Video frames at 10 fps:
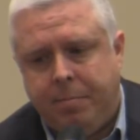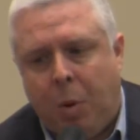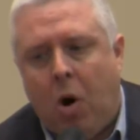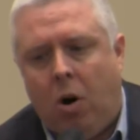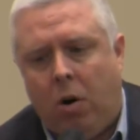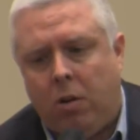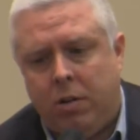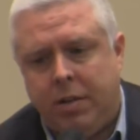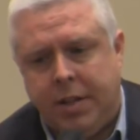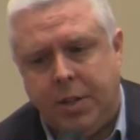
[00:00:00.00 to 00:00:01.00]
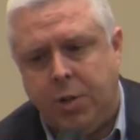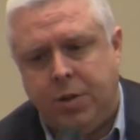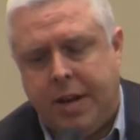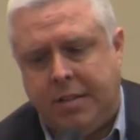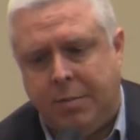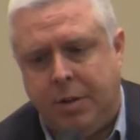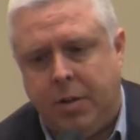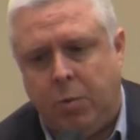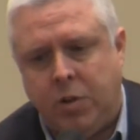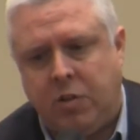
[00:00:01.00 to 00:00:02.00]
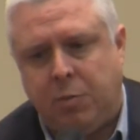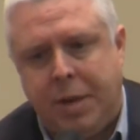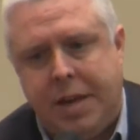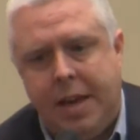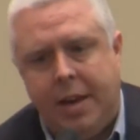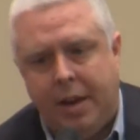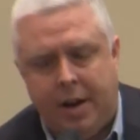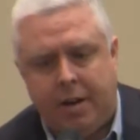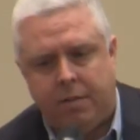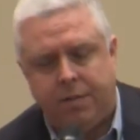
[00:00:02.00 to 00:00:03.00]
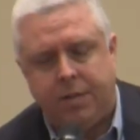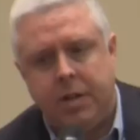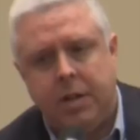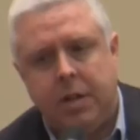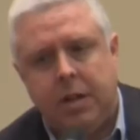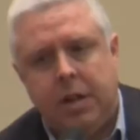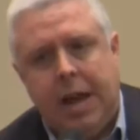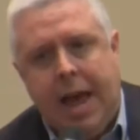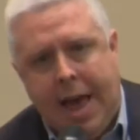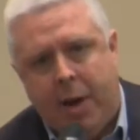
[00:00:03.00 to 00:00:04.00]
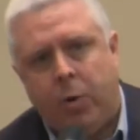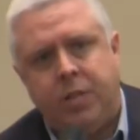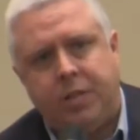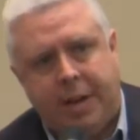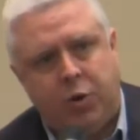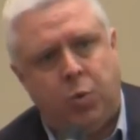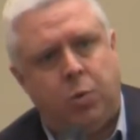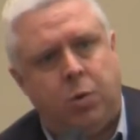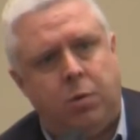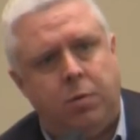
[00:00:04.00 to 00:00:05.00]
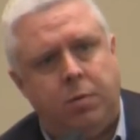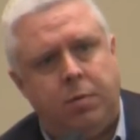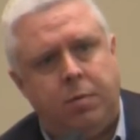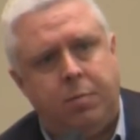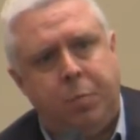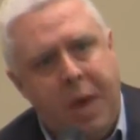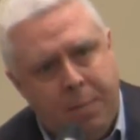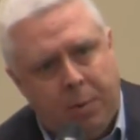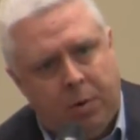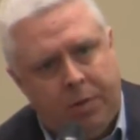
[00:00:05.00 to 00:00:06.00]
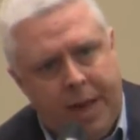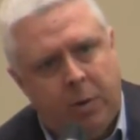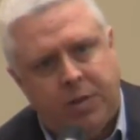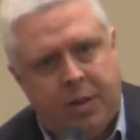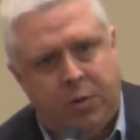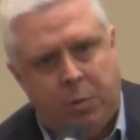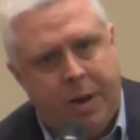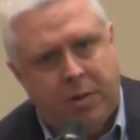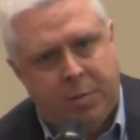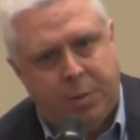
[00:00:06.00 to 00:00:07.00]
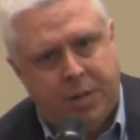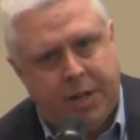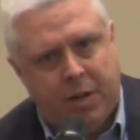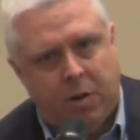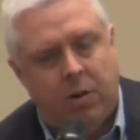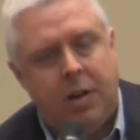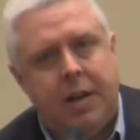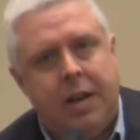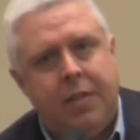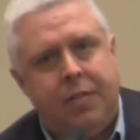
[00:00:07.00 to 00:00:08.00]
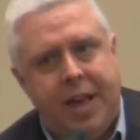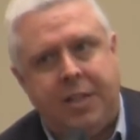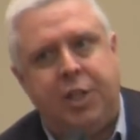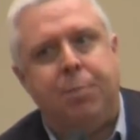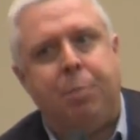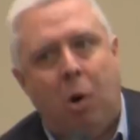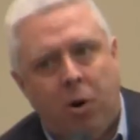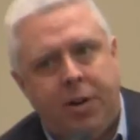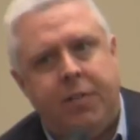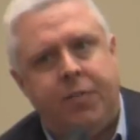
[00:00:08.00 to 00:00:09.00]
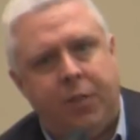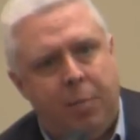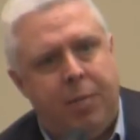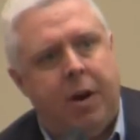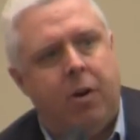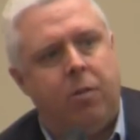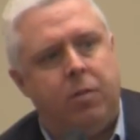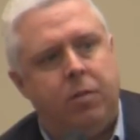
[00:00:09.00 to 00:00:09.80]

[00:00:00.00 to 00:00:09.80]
Paul in the New Testament was speaking of heterosexual people, heterosexual males in particular, that departed from their